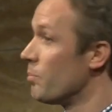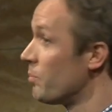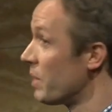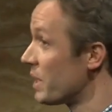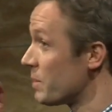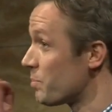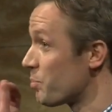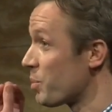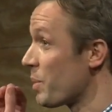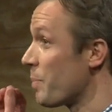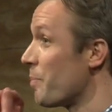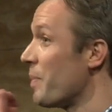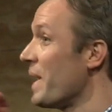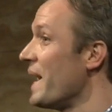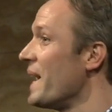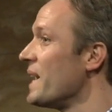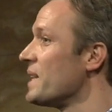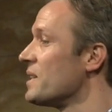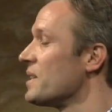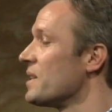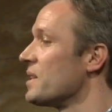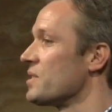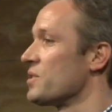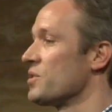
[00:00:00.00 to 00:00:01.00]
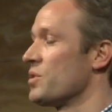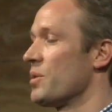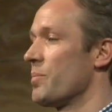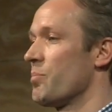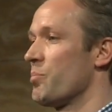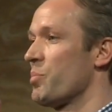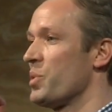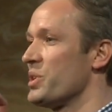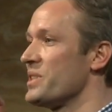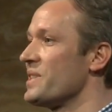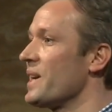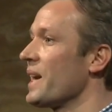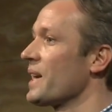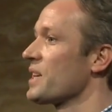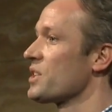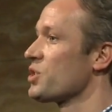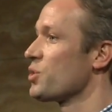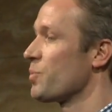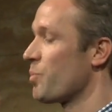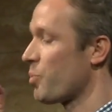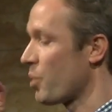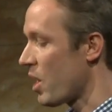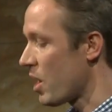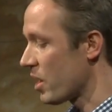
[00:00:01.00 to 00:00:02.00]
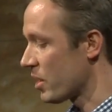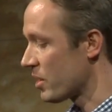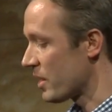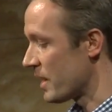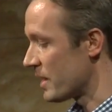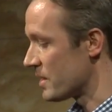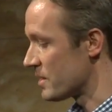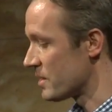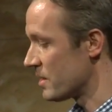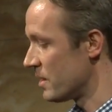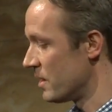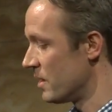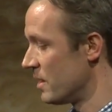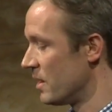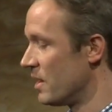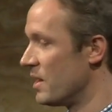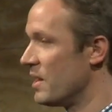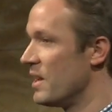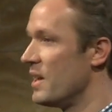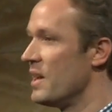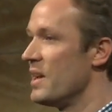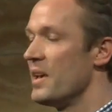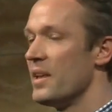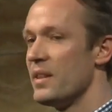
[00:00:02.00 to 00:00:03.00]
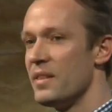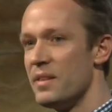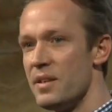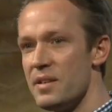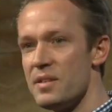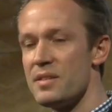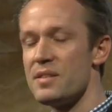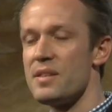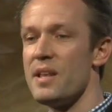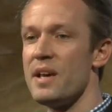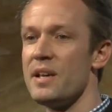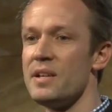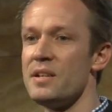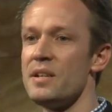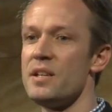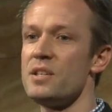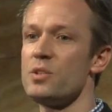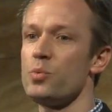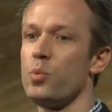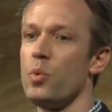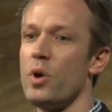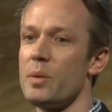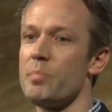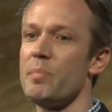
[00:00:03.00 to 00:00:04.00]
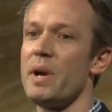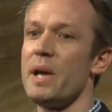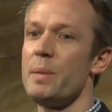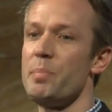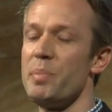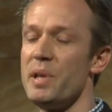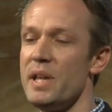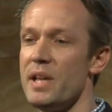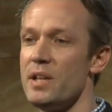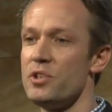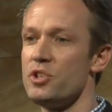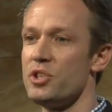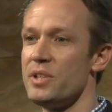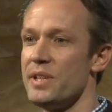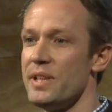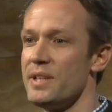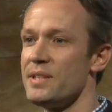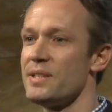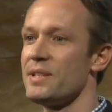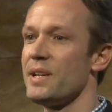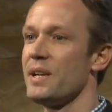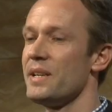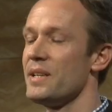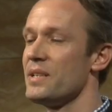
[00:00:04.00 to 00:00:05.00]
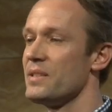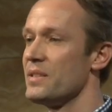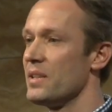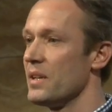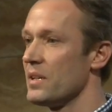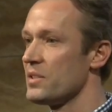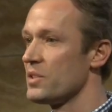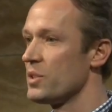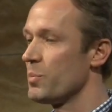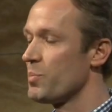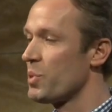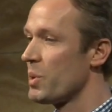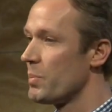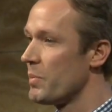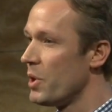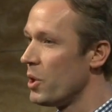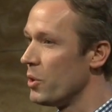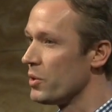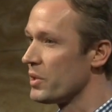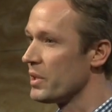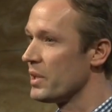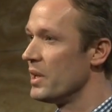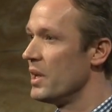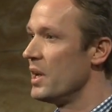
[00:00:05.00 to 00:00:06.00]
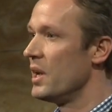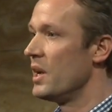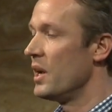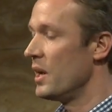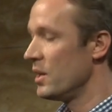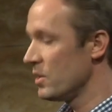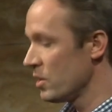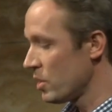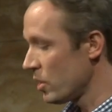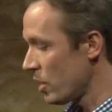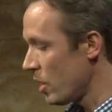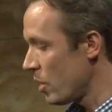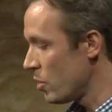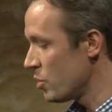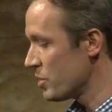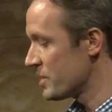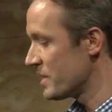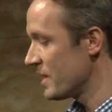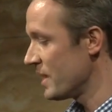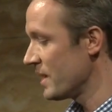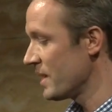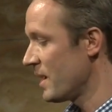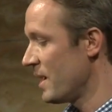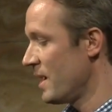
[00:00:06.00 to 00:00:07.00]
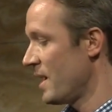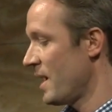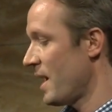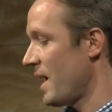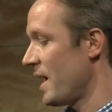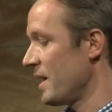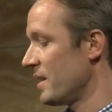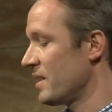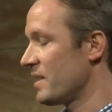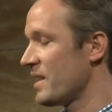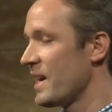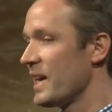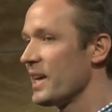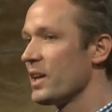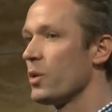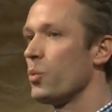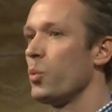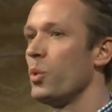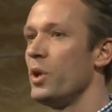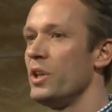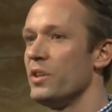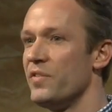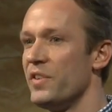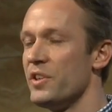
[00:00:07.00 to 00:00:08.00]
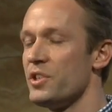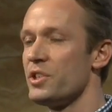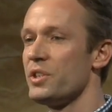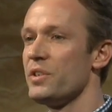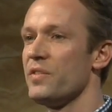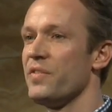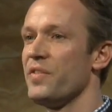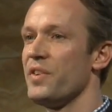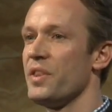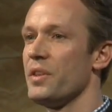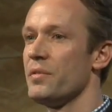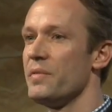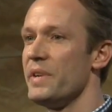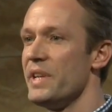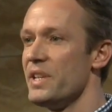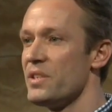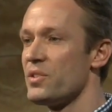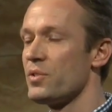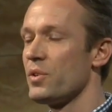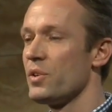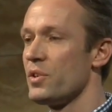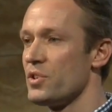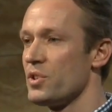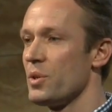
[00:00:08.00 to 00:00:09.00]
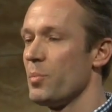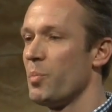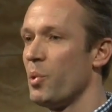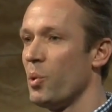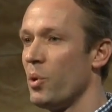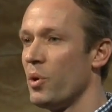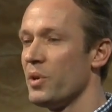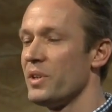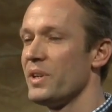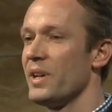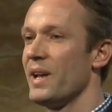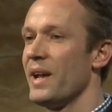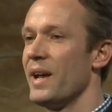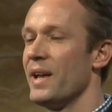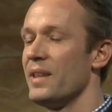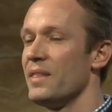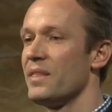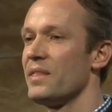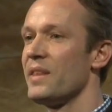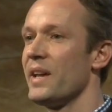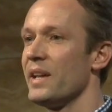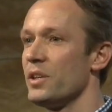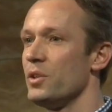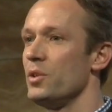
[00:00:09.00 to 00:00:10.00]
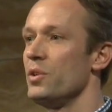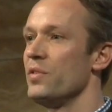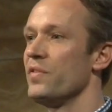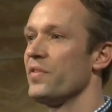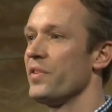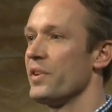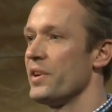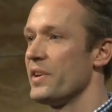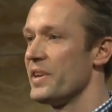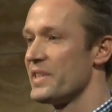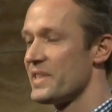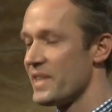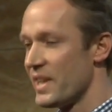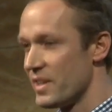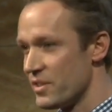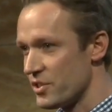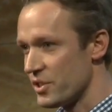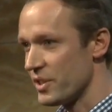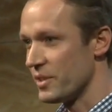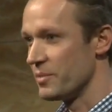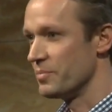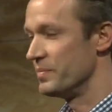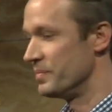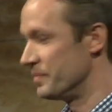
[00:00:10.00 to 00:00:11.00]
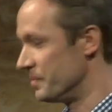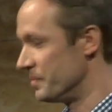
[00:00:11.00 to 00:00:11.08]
but preparedness protects progress. This then is what my PhD study seeks to promote. In closing, I thank World Vision for the research support and thank you for your attention.